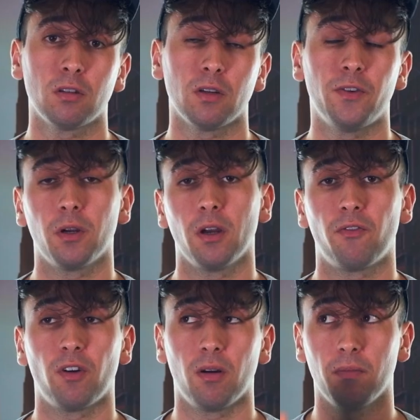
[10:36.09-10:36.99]
if you're going
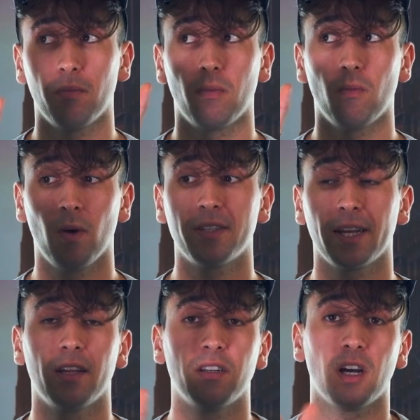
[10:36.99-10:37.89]
from 1
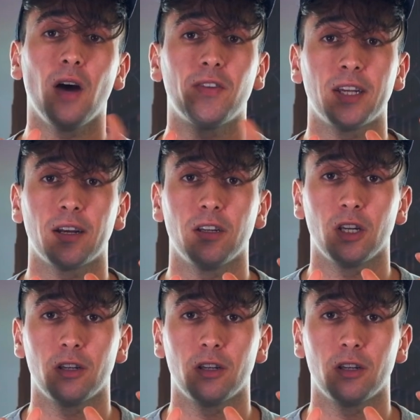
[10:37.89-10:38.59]
second to half a second shutter